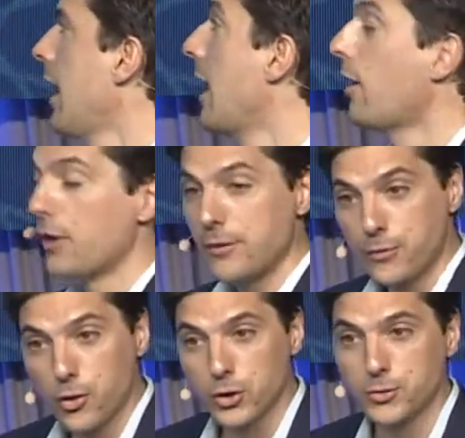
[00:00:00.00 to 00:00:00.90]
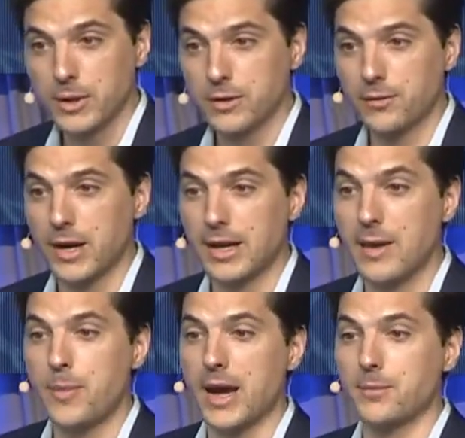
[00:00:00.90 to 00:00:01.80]
And of course, we define
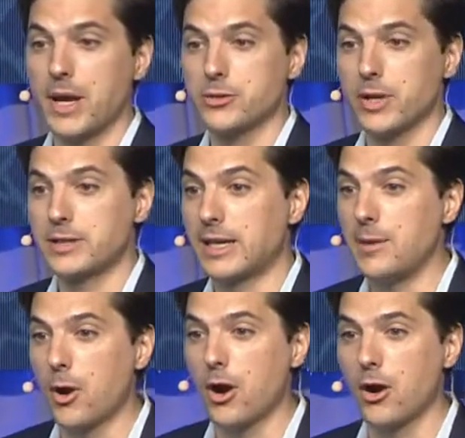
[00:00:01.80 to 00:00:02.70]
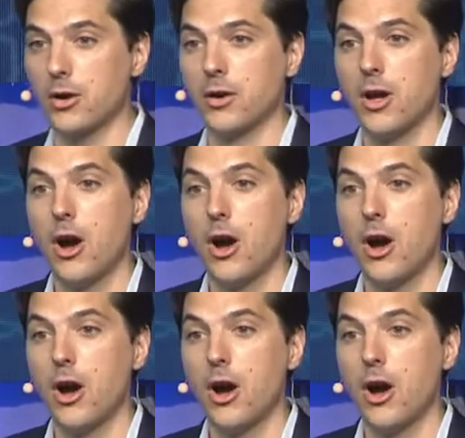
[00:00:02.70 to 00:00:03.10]
impact metrics to keep our